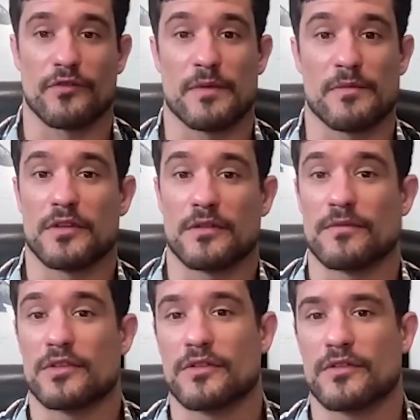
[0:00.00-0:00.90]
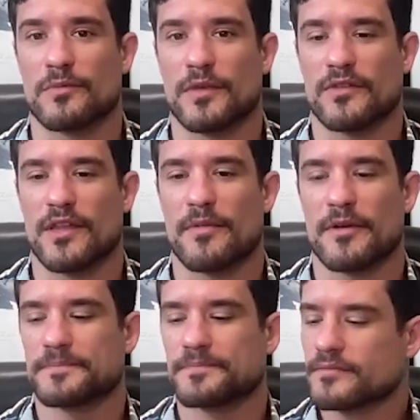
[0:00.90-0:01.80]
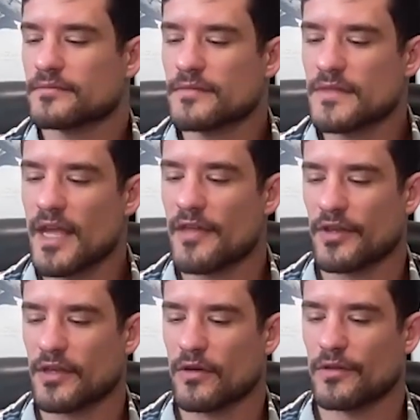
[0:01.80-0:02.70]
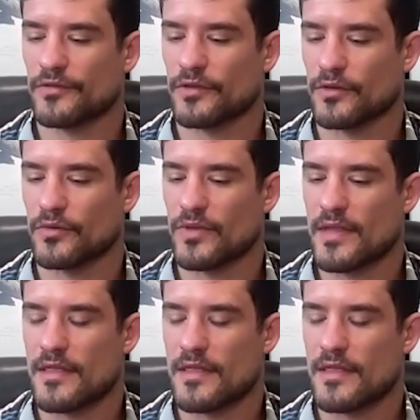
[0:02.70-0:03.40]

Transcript: Maybe you could speak to that, but I think it also